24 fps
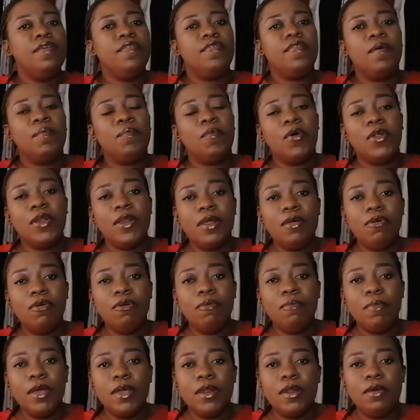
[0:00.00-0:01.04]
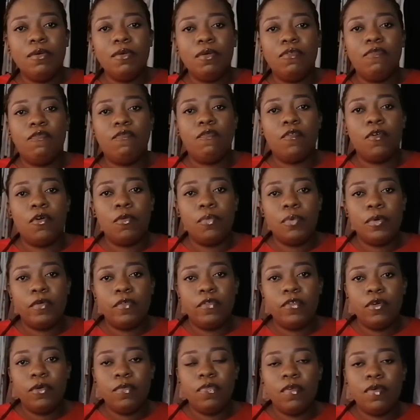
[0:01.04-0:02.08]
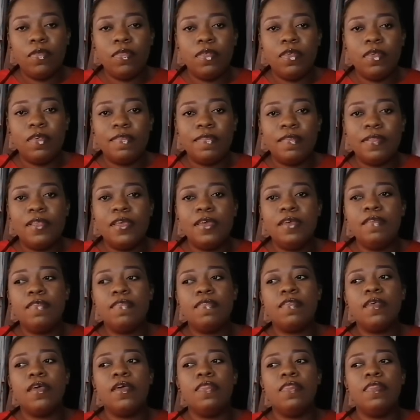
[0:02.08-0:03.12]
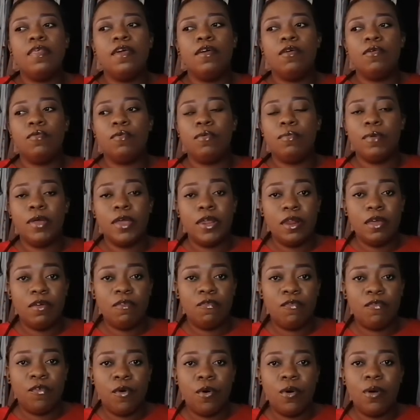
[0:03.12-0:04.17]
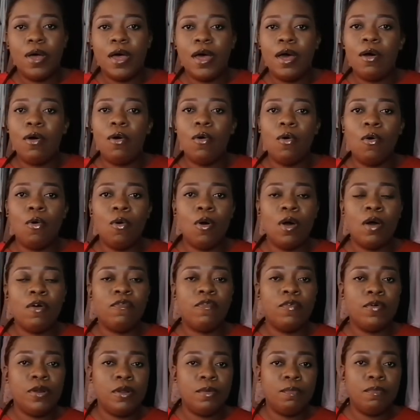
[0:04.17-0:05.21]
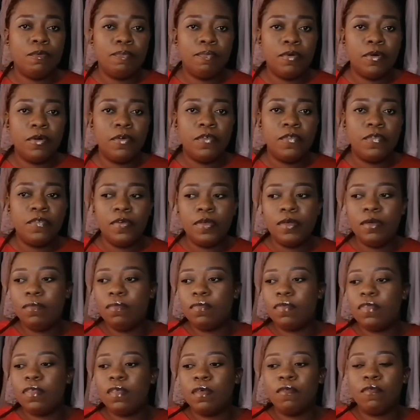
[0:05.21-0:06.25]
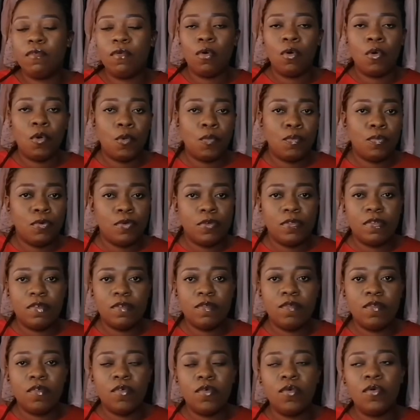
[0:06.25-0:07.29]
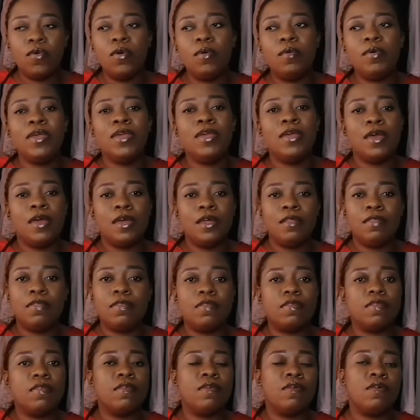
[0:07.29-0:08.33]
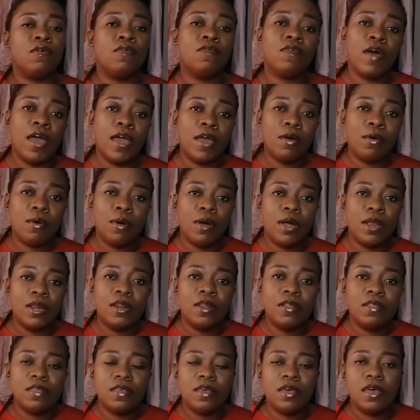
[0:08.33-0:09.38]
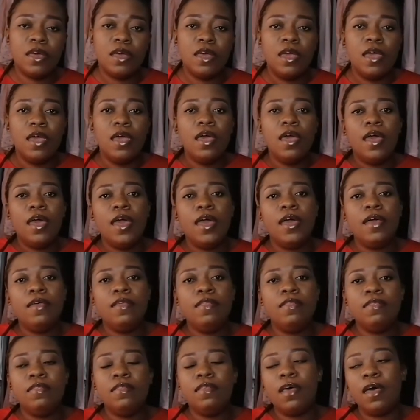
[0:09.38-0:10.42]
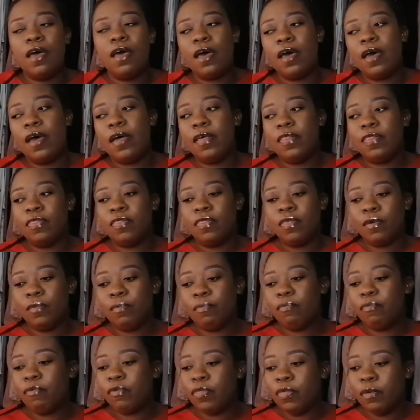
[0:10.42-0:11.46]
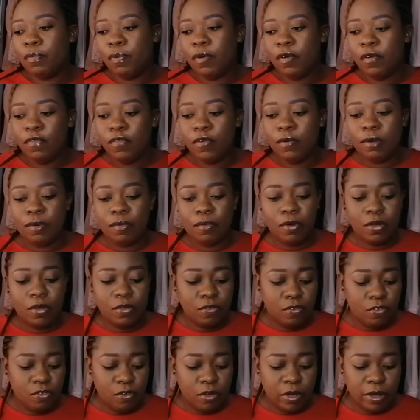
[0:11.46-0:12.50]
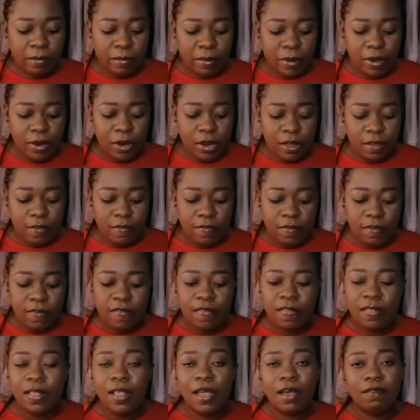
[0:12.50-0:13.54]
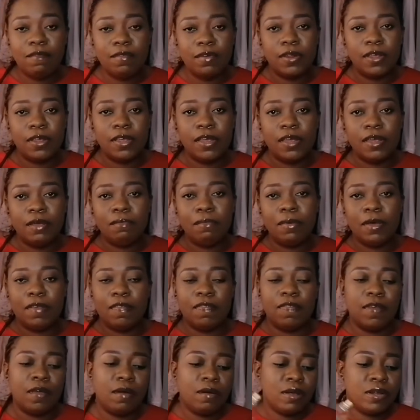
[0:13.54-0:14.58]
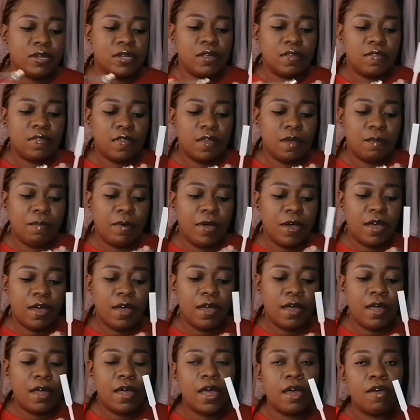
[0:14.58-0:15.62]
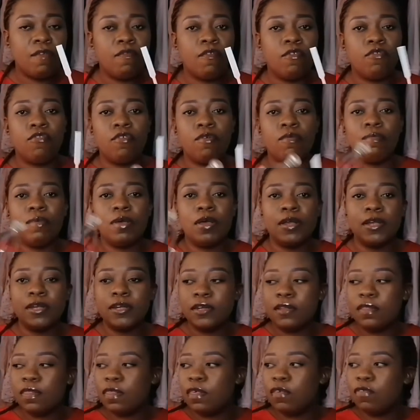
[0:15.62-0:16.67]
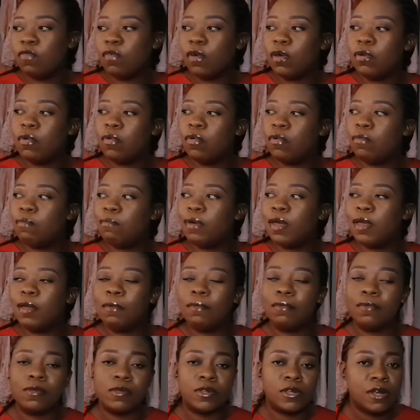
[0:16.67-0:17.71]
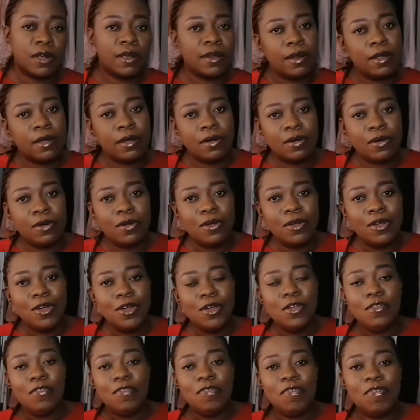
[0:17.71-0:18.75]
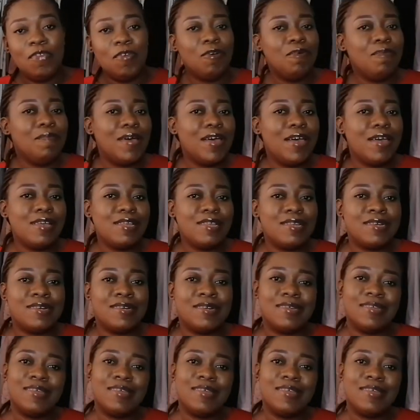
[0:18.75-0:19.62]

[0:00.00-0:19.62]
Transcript: So I'm only remaining with four perfumes on this list, and the remaining four are all affordable perfumes. They're all beautiful yet of high quality. And the perfume I'm going to talk about next is Lovely by Sarah Jessica Parker. I've also mentioned this one on my channel too much,